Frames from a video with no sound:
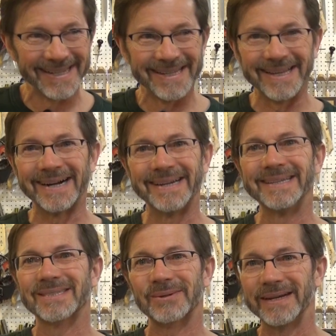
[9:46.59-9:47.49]

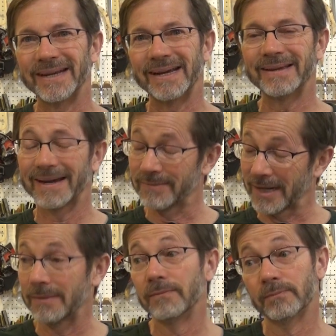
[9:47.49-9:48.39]
It's great.
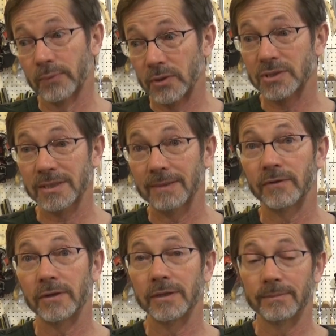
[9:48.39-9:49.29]
I personally am
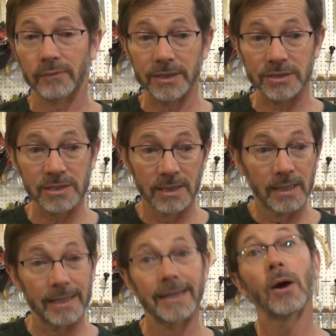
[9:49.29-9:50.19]
very impressed,
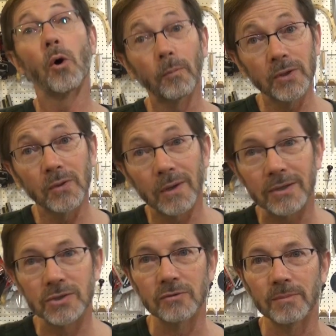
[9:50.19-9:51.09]
and I hope you
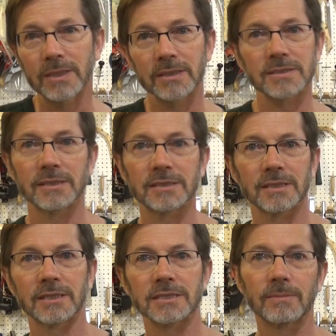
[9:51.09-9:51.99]
are too, because
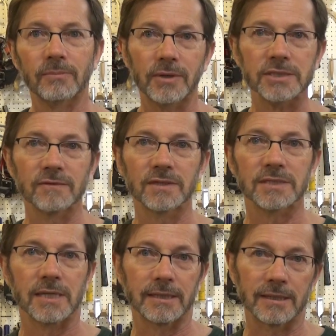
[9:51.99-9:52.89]
it's an impressive
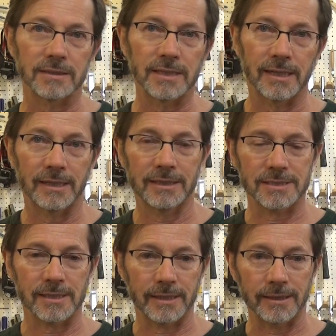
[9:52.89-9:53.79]
design that
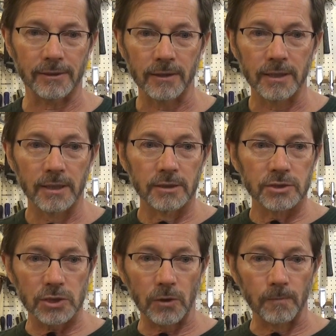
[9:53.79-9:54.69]
Andy's got here.
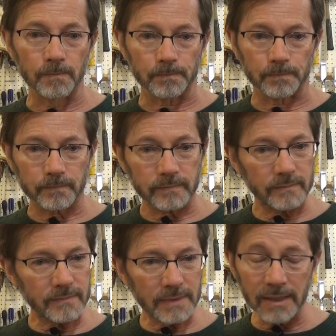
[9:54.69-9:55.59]
So
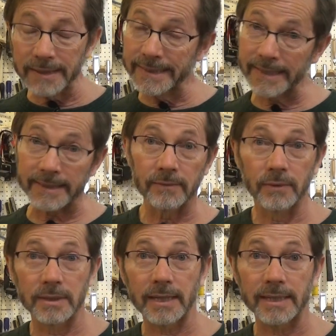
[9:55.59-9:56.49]
Again,
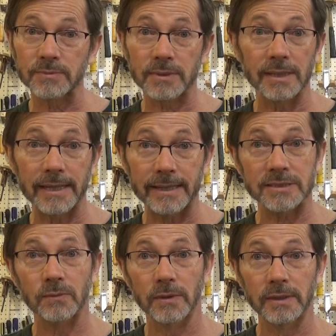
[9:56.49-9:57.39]
as with the
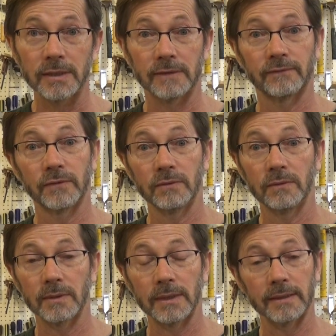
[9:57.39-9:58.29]
last one, if
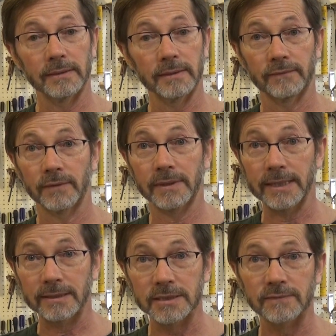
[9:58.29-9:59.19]
you
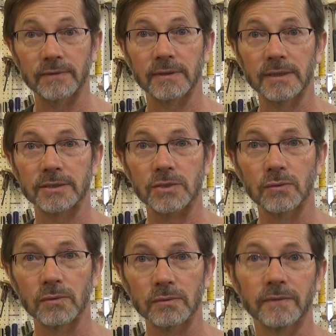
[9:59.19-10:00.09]
like this, if you think it's
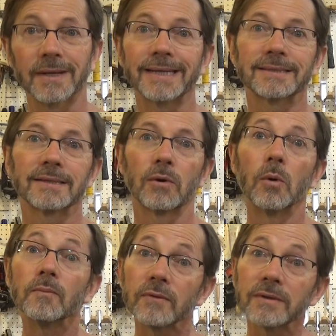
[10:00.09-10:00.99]
cool, you'd like to
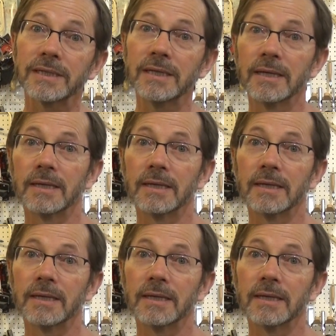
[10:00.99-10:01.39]
hopefully